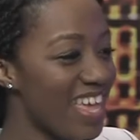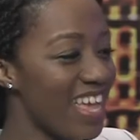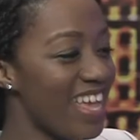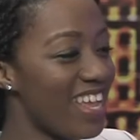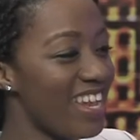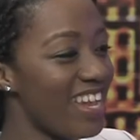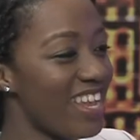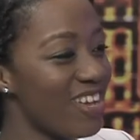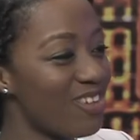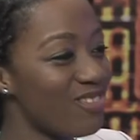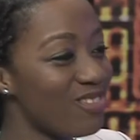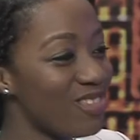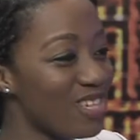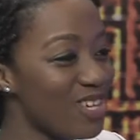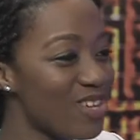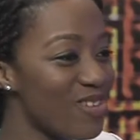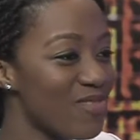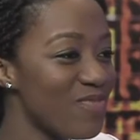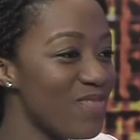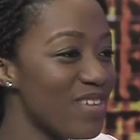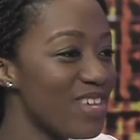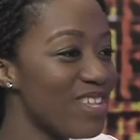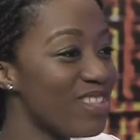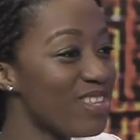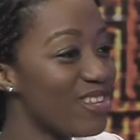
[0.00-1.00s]
Now tell
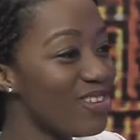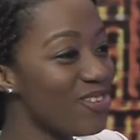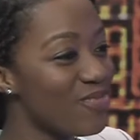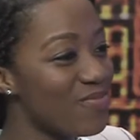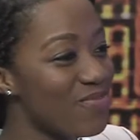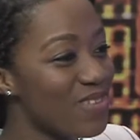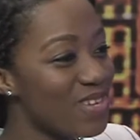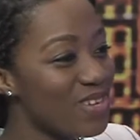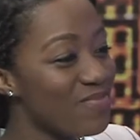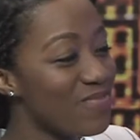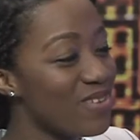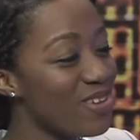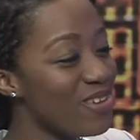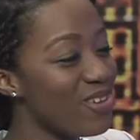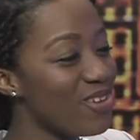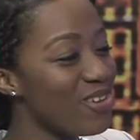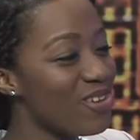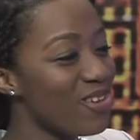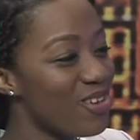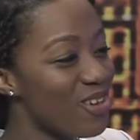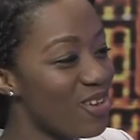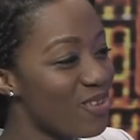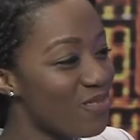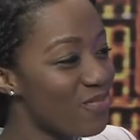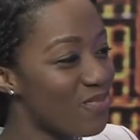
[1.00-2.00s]
me a little bit about your
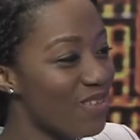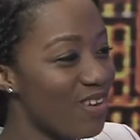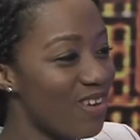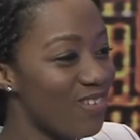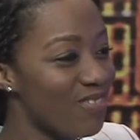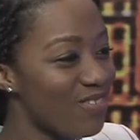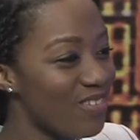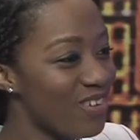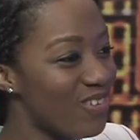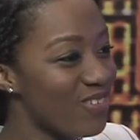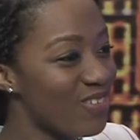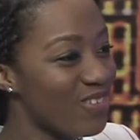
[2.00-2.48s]
nonprofit